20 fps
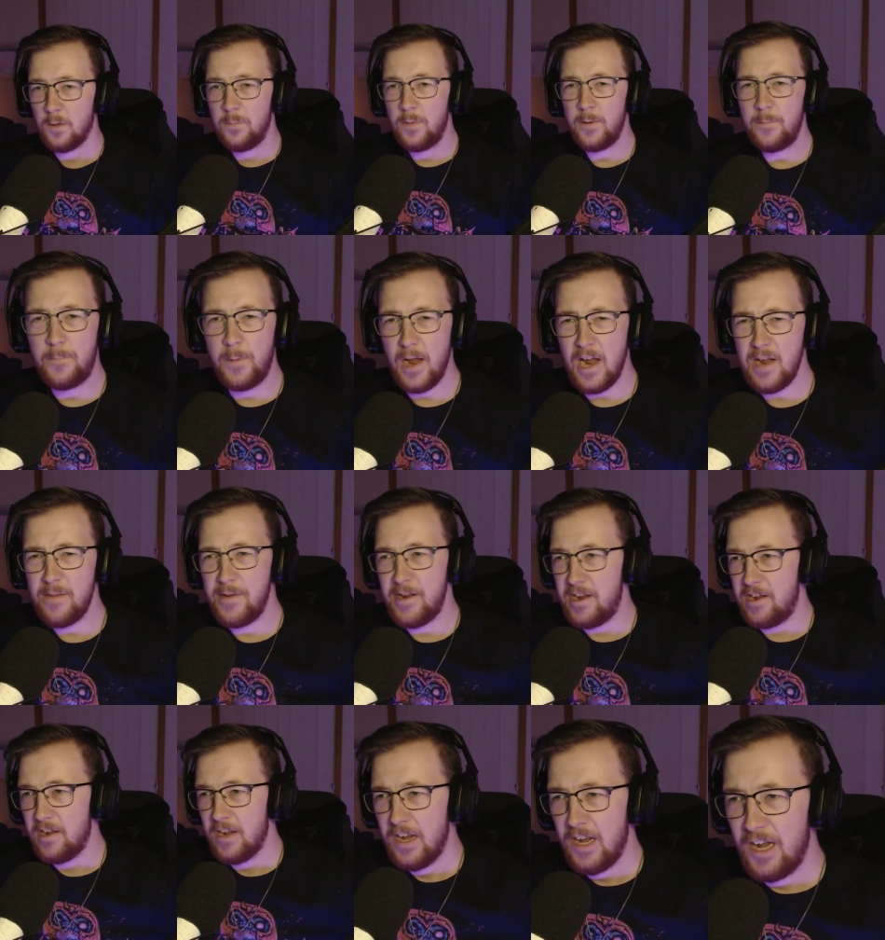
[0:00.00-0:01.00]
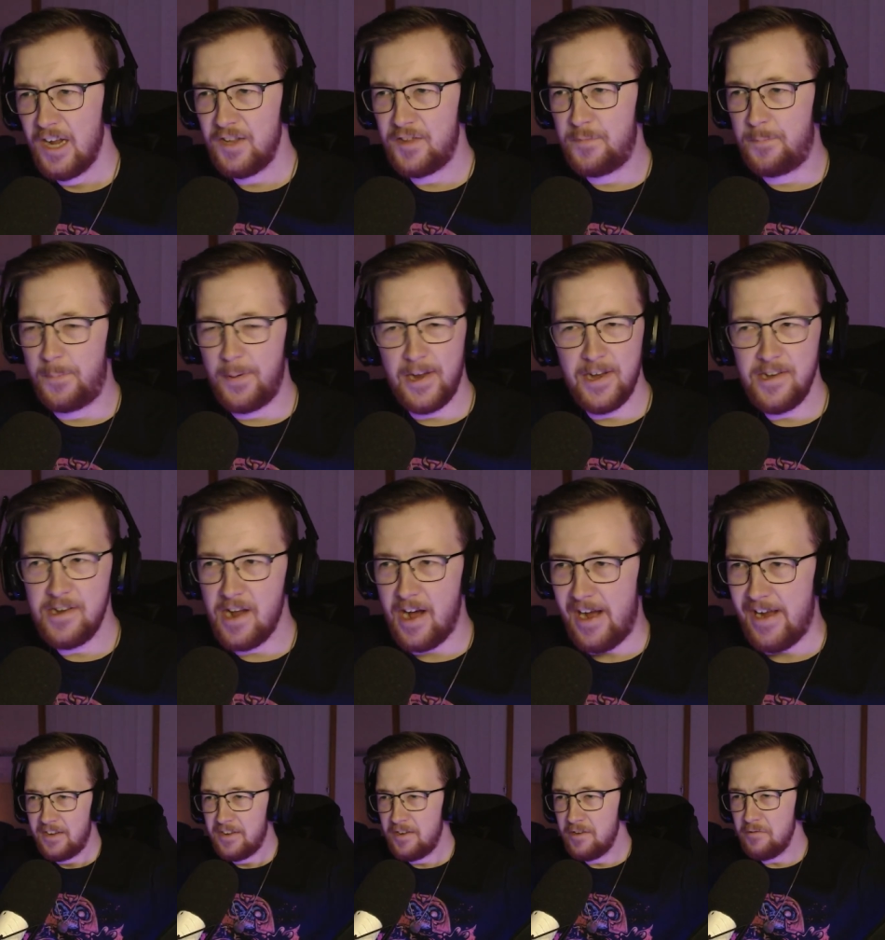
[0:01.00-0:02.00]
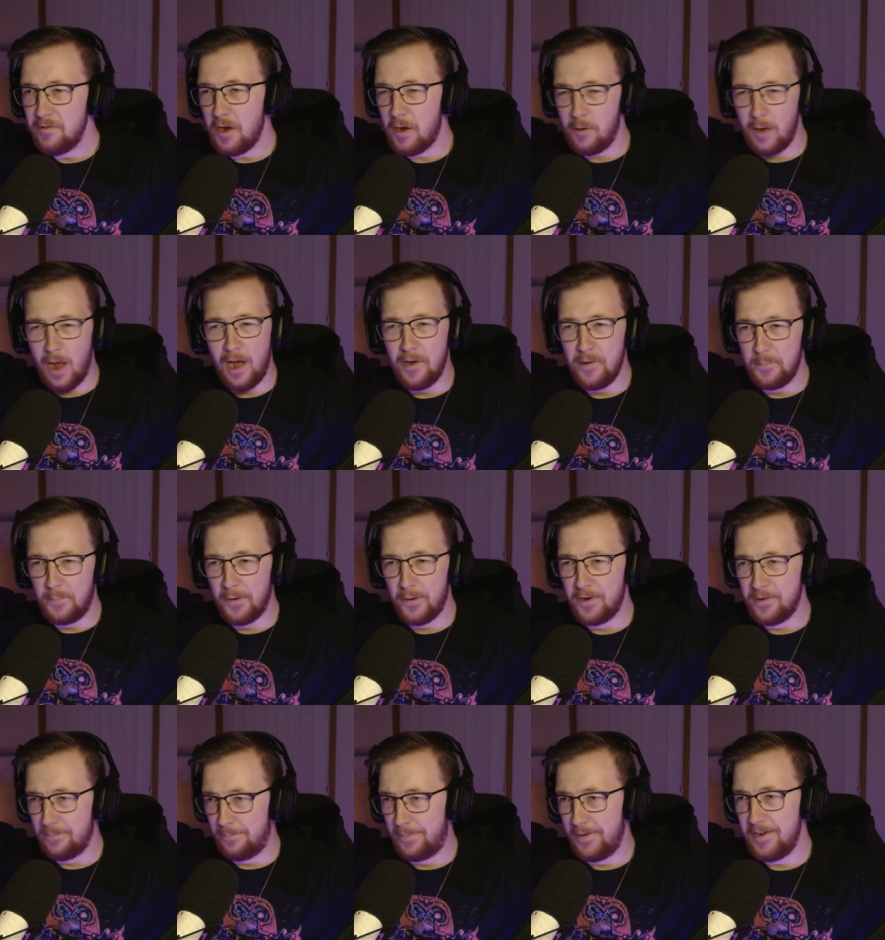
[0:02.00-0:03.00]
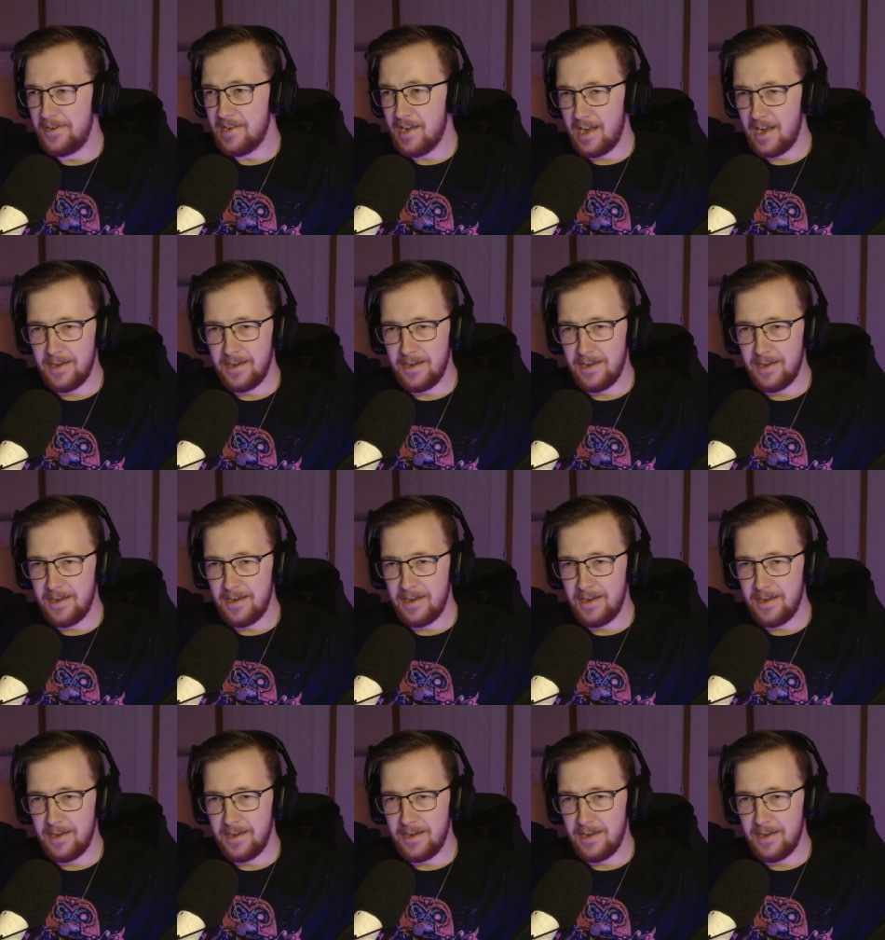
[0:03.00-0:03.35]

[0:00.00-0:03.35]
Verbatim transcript: But baby, it's bin night. You know how important bin night